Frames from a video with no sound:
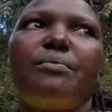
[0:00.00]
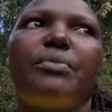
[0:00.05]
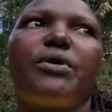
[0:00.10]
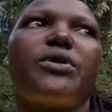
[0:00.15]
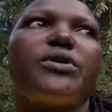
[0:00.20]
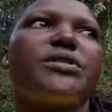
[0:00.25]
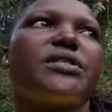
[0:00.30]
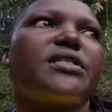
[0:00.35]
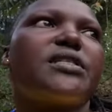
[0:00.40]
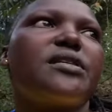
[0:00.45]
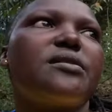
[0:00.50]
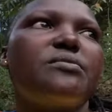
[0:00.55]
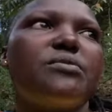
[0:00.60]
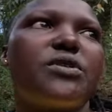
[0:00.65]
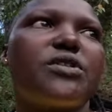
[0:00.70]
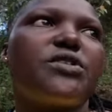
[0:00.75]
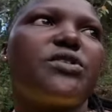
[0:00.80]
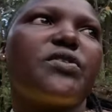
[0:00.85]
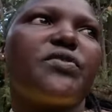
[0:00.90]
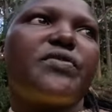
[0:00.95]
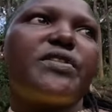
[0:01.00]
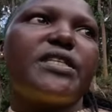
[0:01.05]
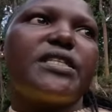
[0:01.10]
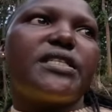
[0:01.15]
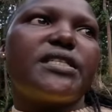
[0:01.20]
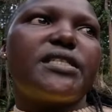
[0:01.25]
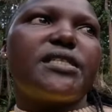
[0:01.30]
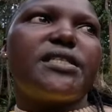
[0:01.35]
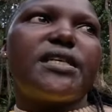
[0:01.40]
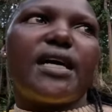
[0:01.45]
post most of
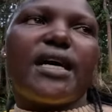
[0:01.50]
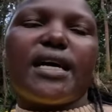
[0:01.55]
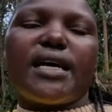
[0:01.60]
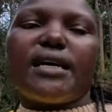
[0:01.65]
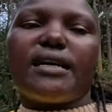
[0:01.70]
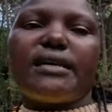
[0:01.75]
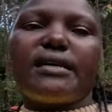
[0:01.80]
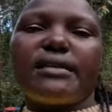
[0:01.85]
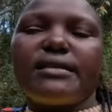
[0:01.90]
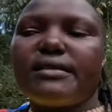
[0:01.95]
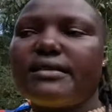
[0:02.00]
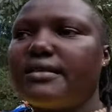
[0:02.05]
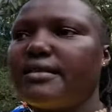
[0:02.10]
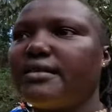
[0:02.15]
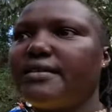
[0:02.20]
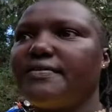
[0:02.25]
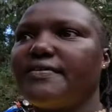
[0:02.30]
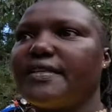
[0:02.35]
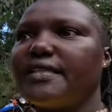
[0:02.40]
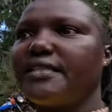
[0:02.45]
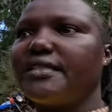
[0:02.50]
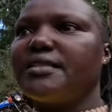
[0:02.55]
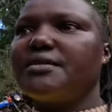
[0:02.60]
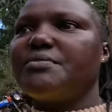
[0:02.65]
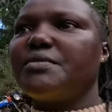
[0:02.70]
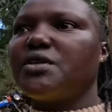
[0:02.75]
this event,